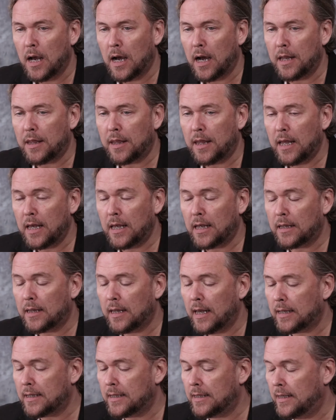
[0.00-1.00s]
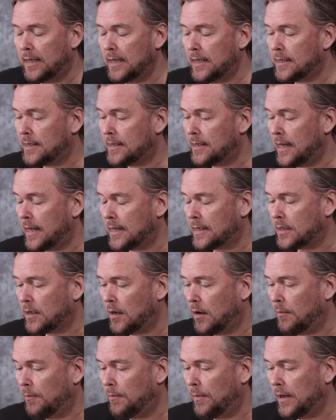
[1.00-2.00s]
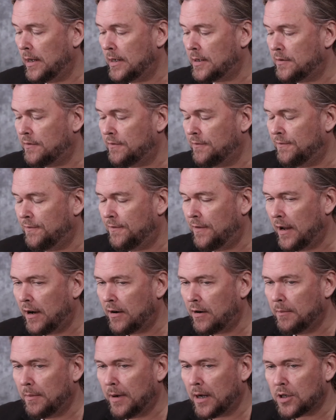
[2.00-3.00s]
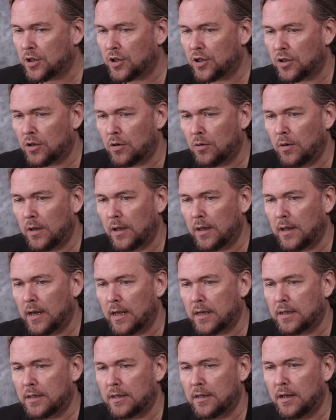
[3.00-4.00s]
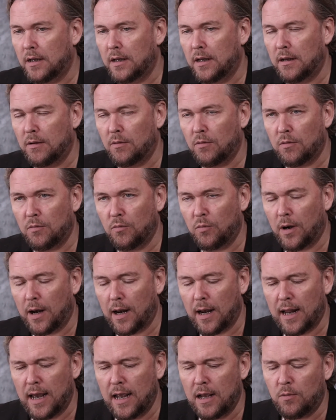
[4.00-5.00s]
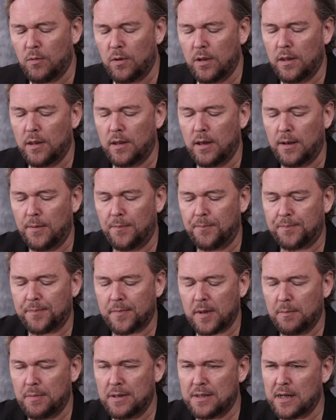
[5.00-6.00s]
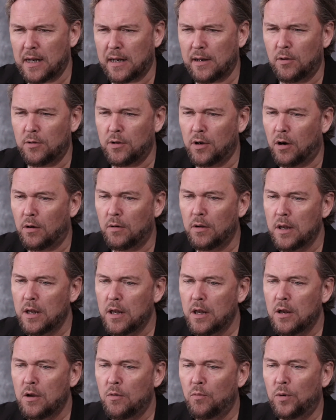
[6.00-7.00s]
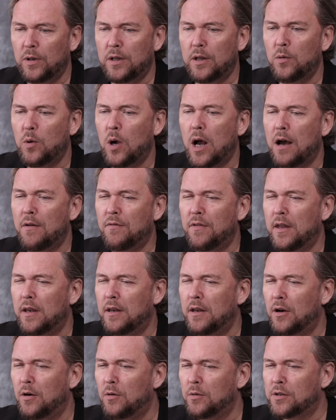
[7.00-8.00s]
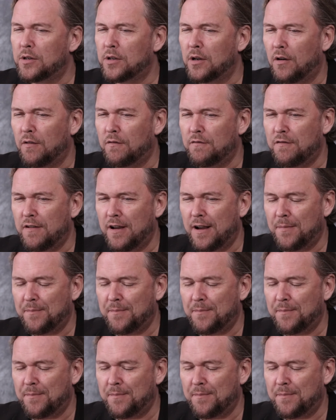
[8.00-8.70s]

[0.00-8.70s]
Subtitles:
I think that this example is very much showing that what I like with Pessac Léognan. We do have the notes of